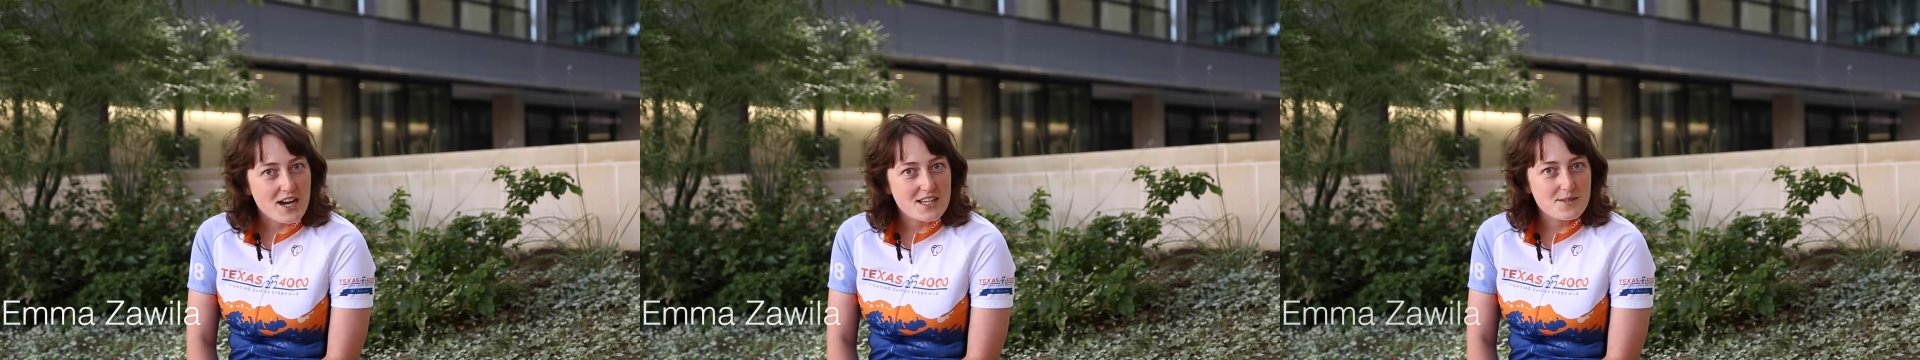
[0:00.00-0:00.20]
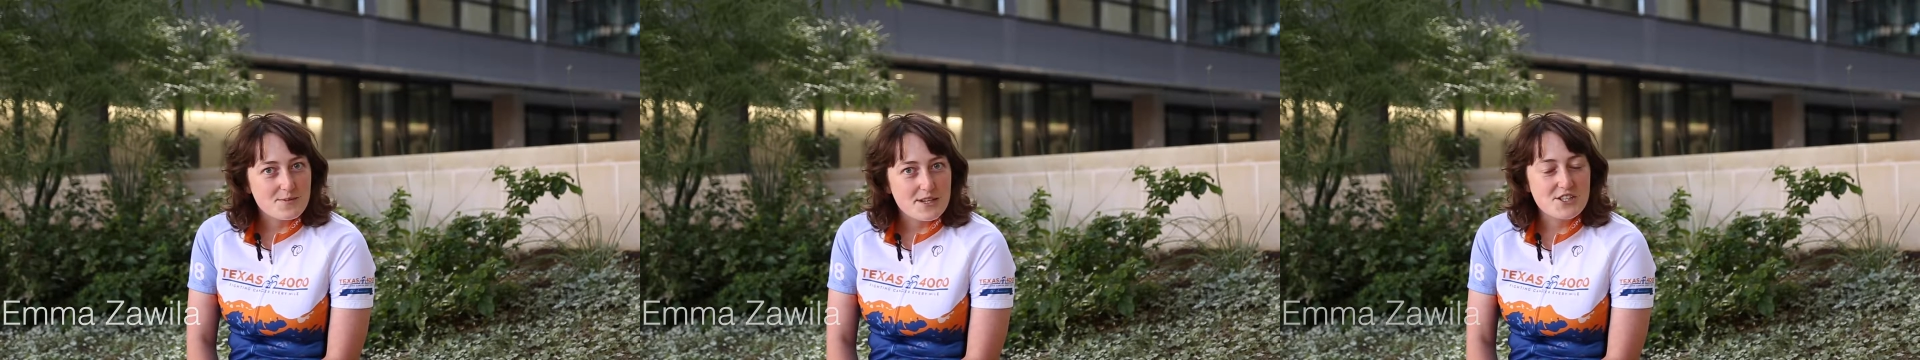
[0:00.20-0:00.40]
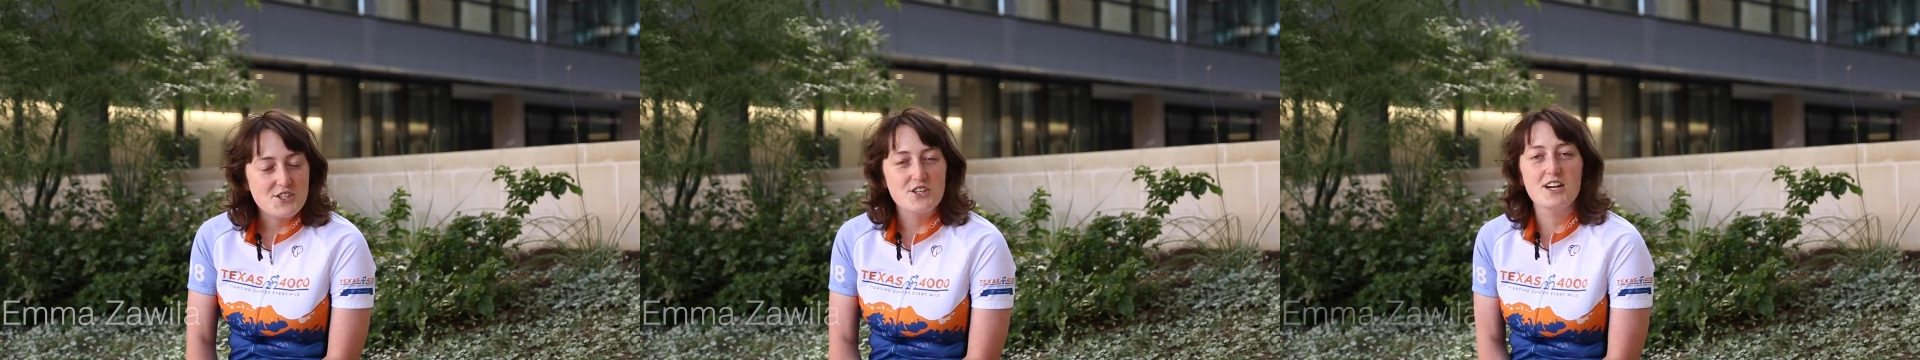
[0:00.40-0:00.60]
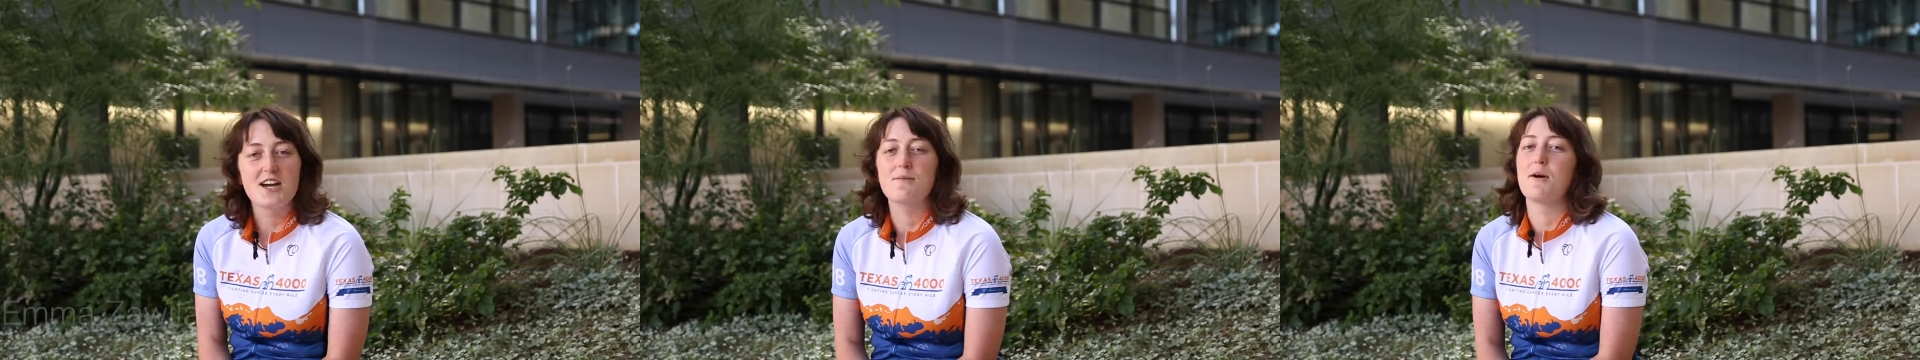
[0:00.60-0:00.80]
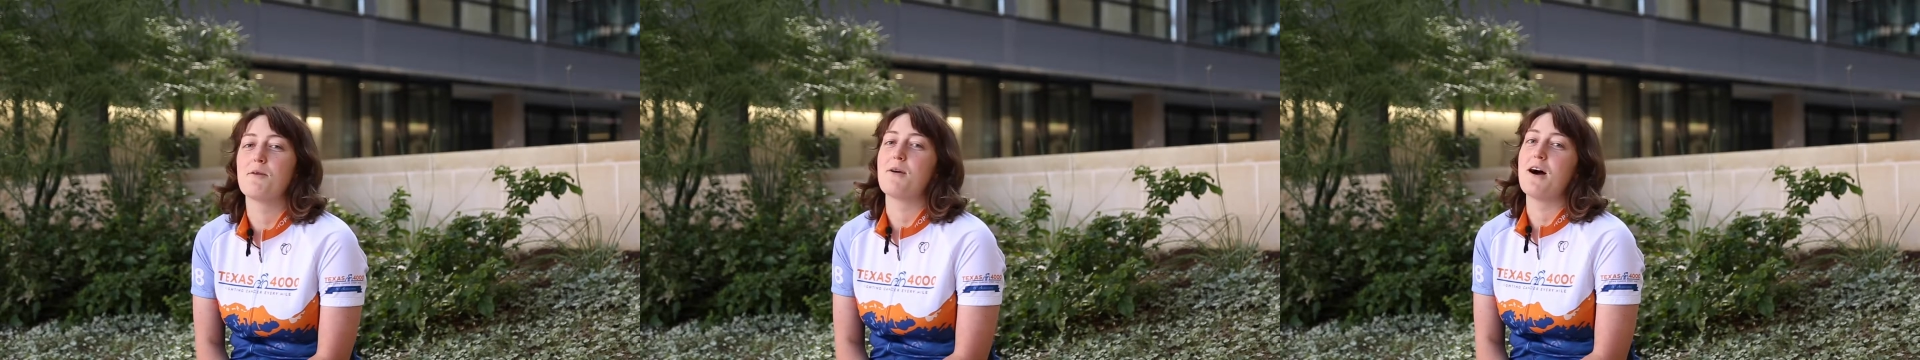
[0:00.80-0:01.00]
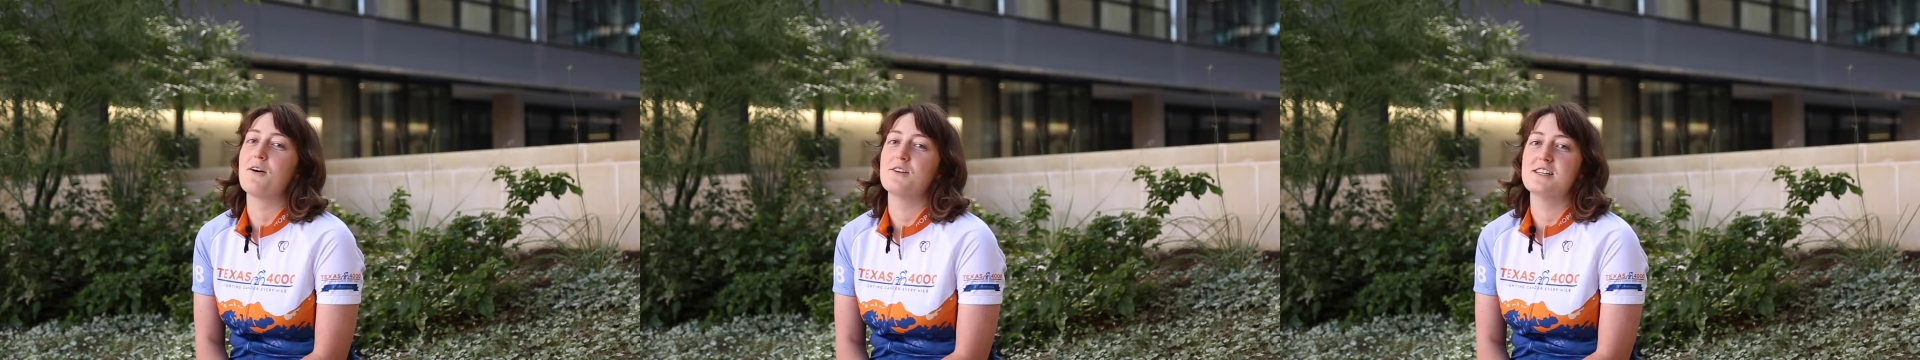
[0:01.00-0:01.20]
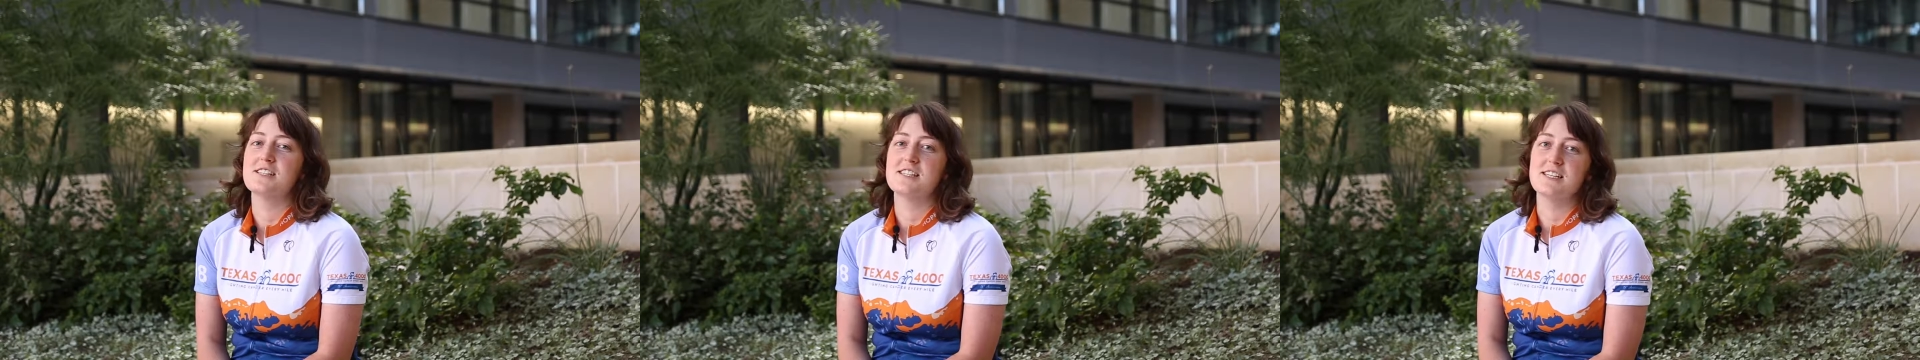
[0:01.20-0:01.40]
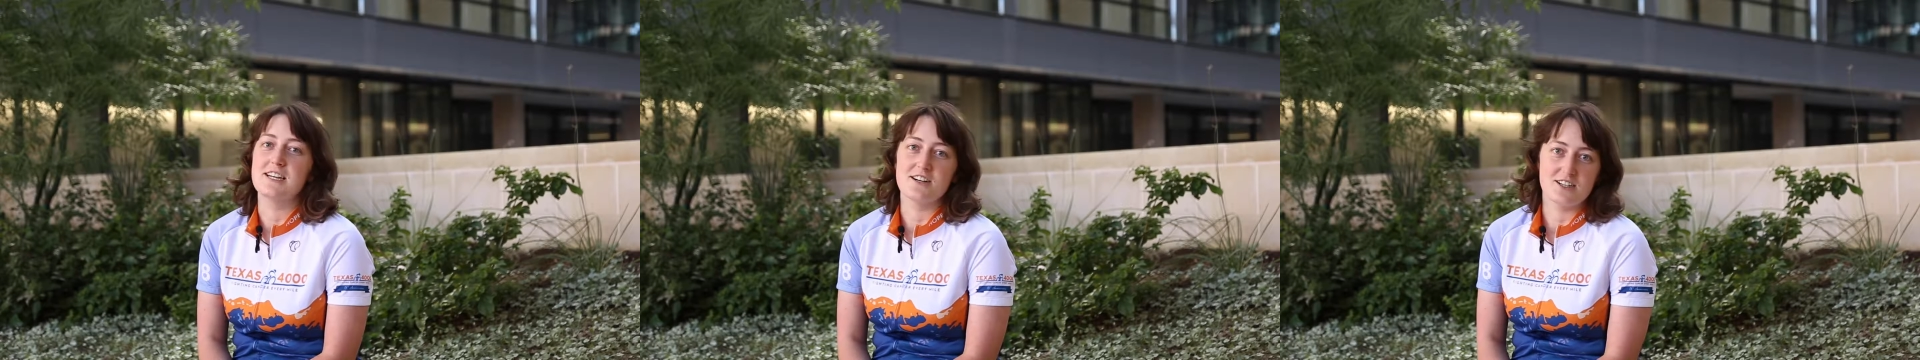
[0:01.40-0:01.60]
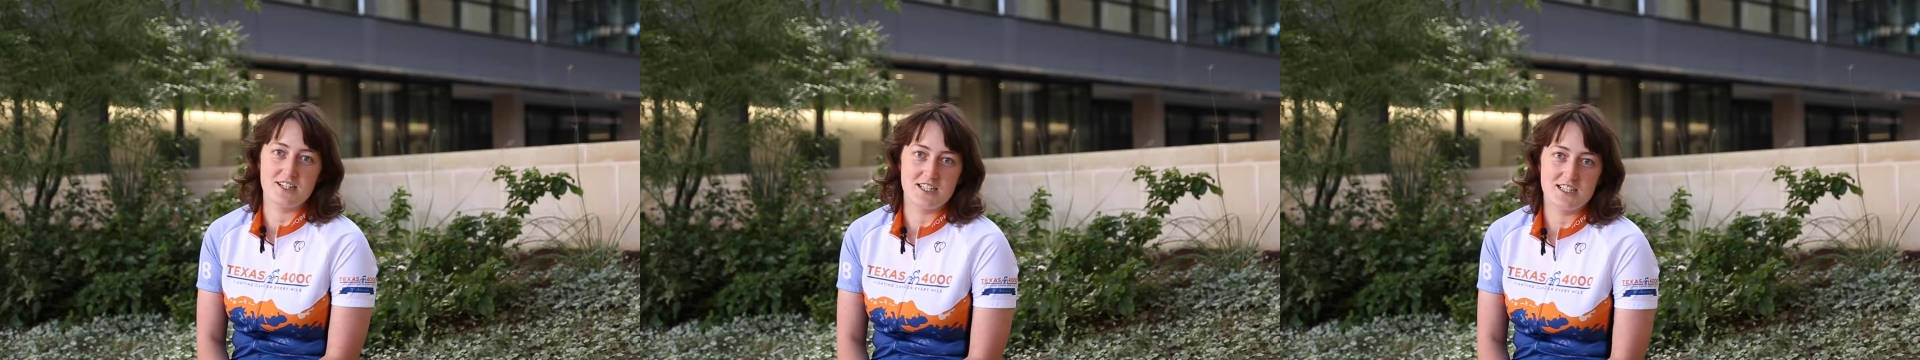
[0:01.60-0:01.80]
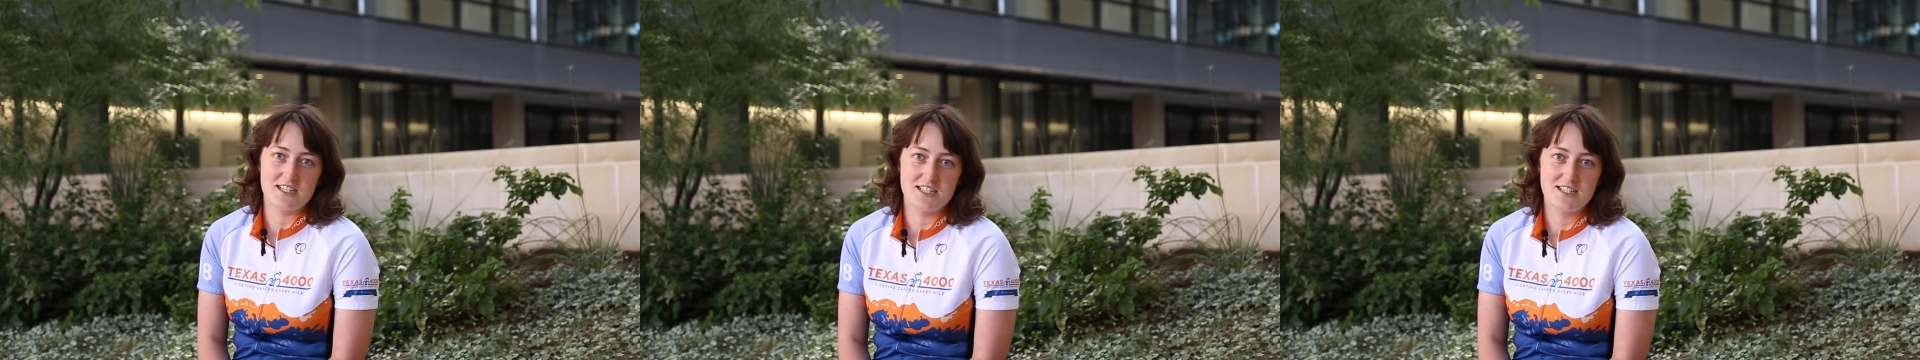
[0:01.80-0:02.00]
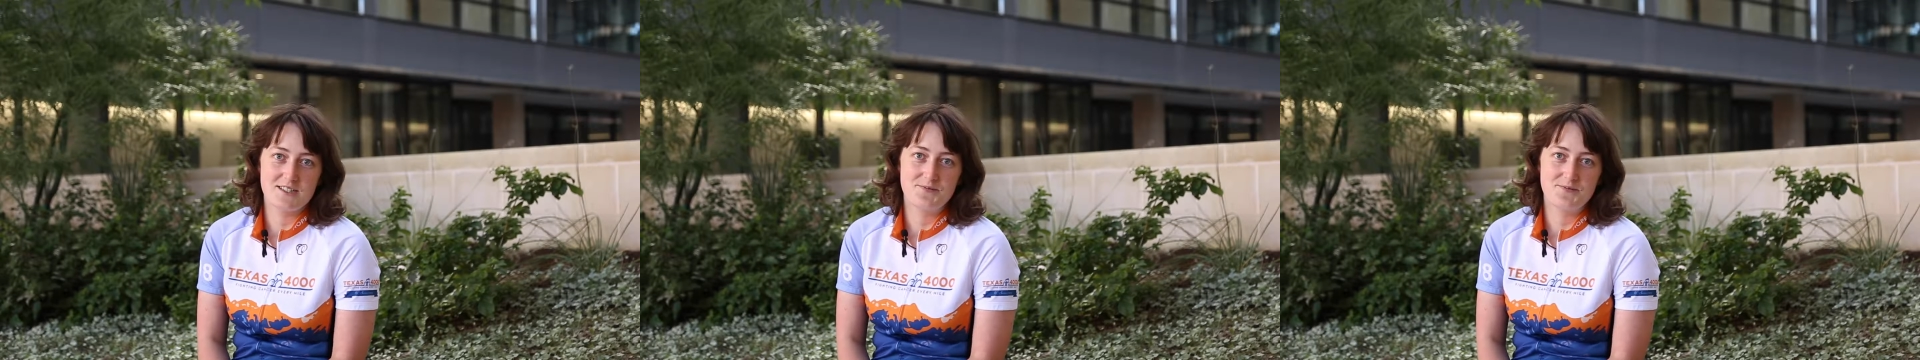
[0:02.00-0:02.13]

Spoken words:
science major and my route is Sierra.